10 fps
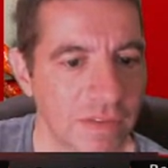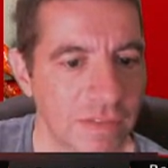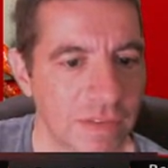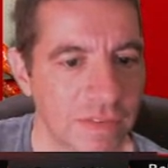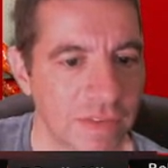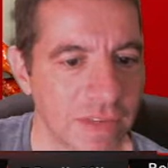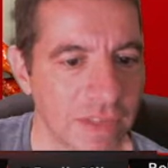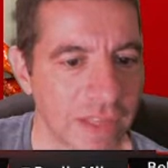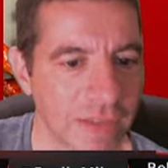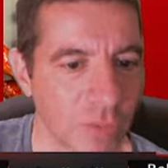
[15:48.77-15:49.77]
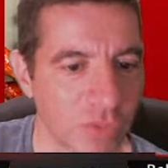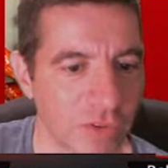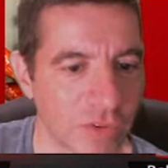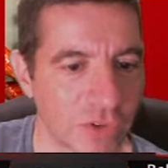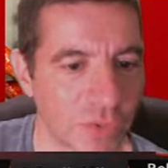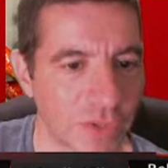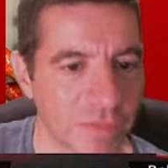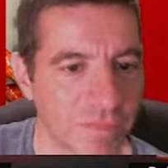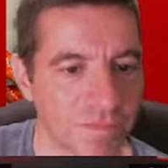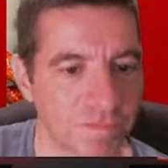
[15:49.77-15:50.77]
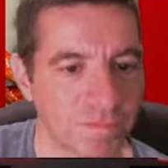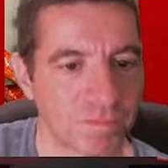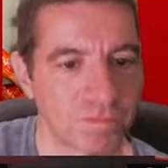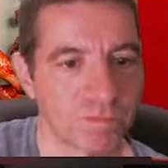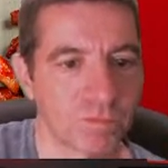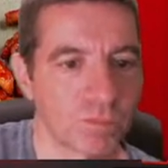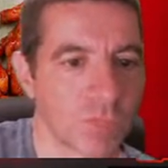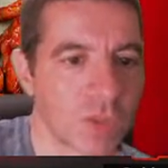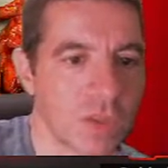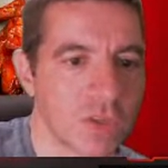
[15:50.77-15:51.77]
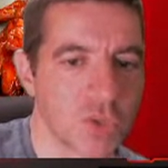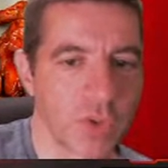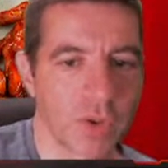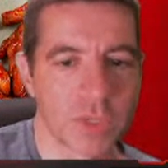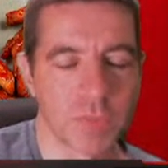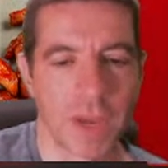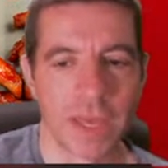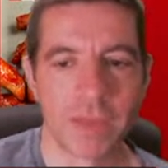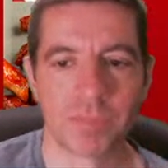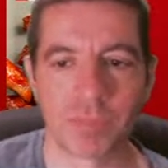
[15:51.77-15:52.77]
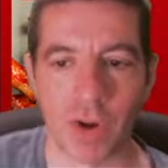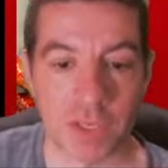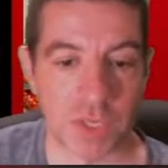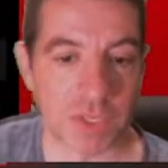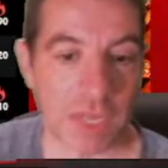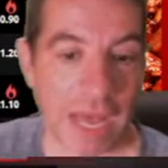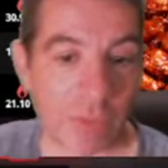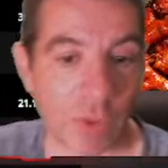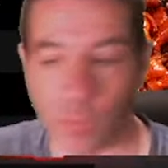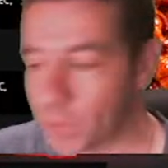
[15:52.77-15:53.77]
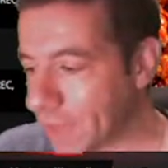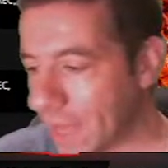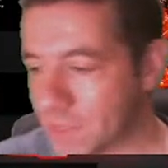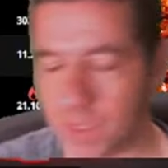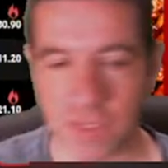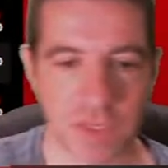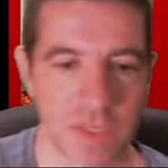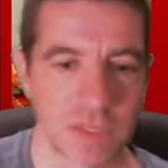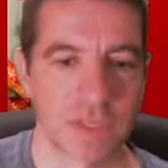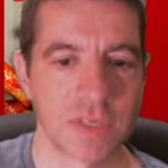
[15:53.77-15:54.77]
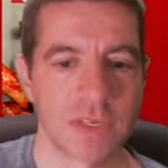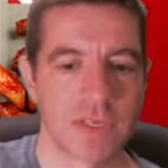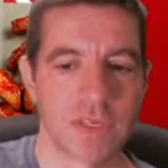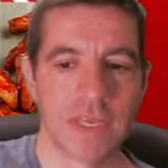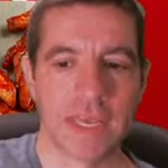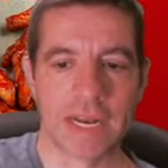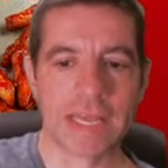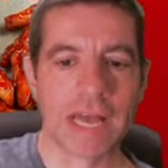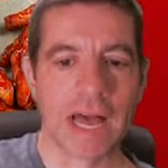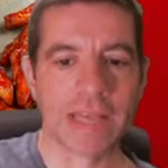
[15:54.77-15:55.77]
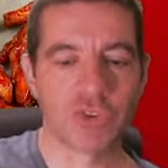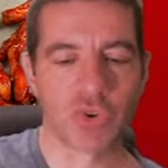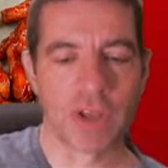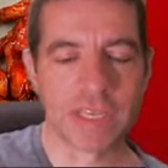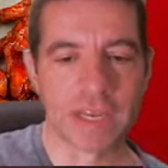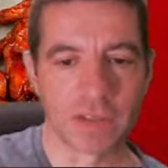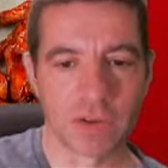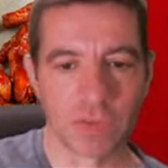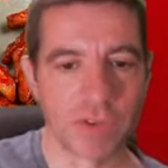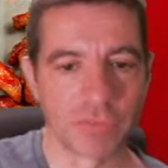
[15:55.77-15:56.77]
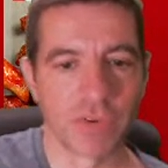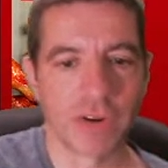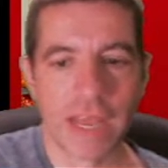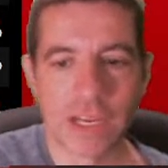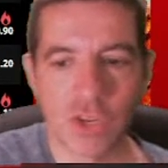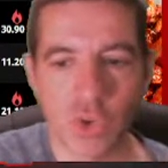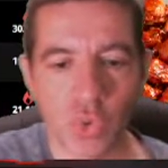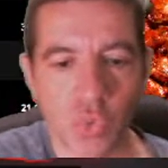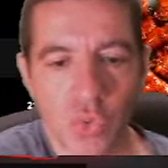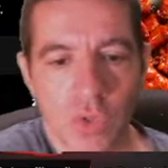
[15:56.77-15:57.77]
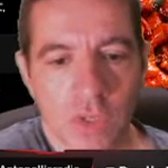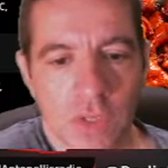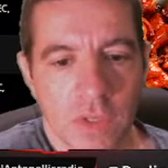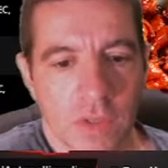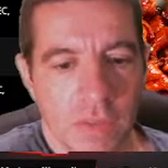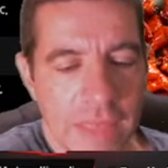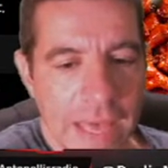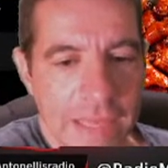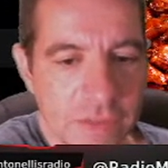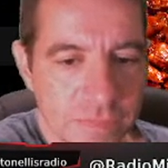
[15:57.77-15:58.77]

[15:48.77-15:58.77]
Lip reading: to see like what they're doing. So here was my process. I went with Cousins, and I tried to get a little different. I knew that